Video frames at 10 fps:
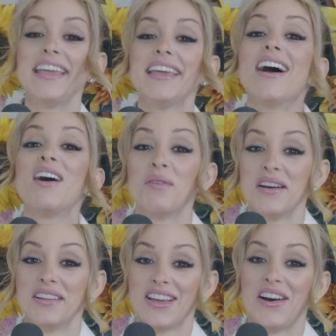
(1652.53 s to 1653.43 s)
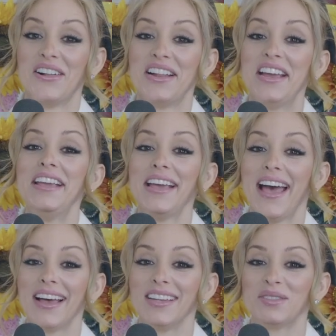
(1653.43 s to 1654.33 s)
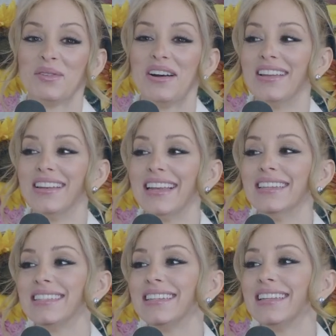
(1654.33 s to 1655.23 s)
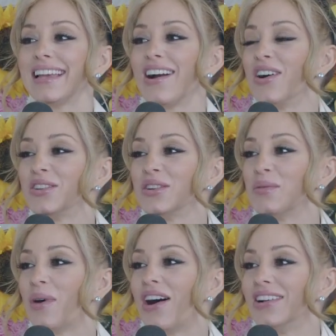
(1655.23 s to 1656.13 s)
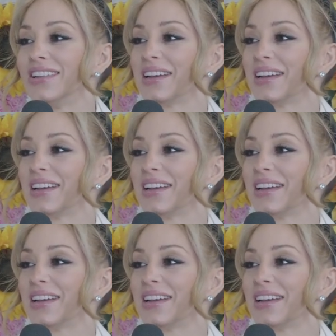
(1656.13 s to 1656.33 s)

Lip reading: He got one, y'all. He has one. Is it like on your wall?